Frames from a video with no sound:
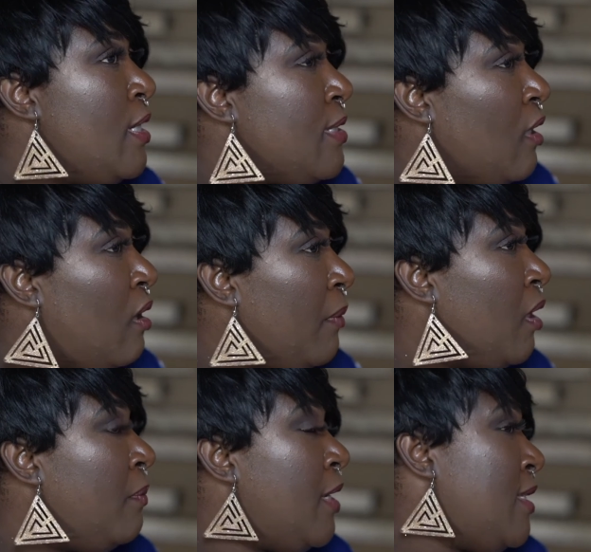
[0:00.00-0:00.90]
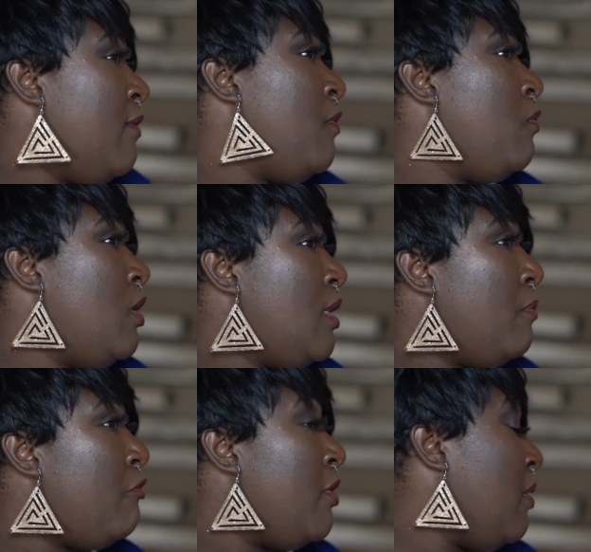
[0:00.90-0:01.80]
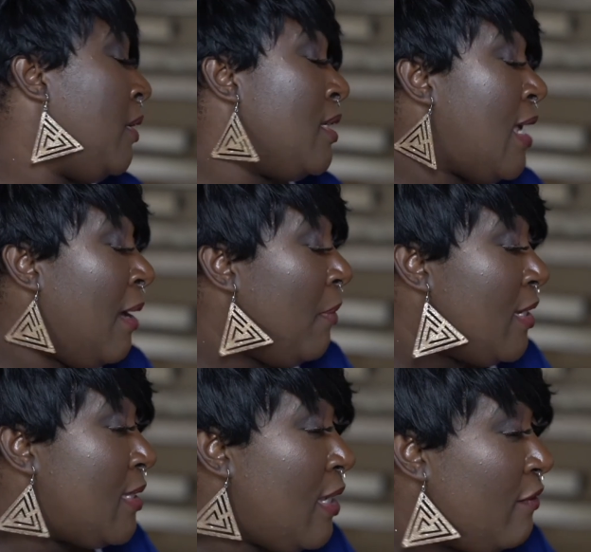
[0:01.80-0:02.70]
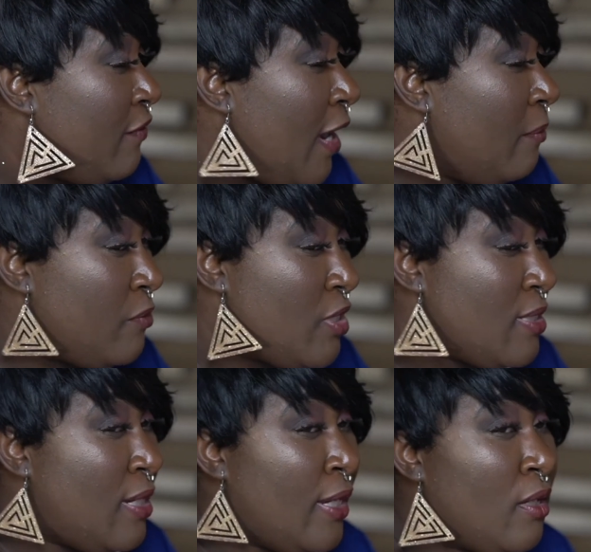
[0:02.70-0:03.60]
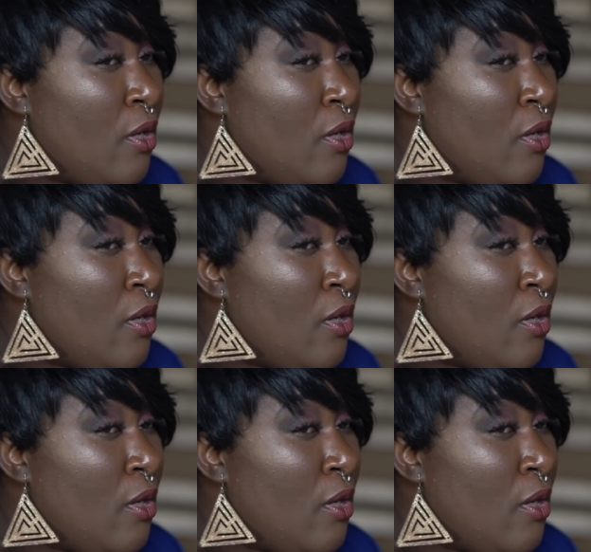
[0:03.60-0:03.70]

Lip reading: are coming up, yes, and we want to breathe, because I myself, I am just like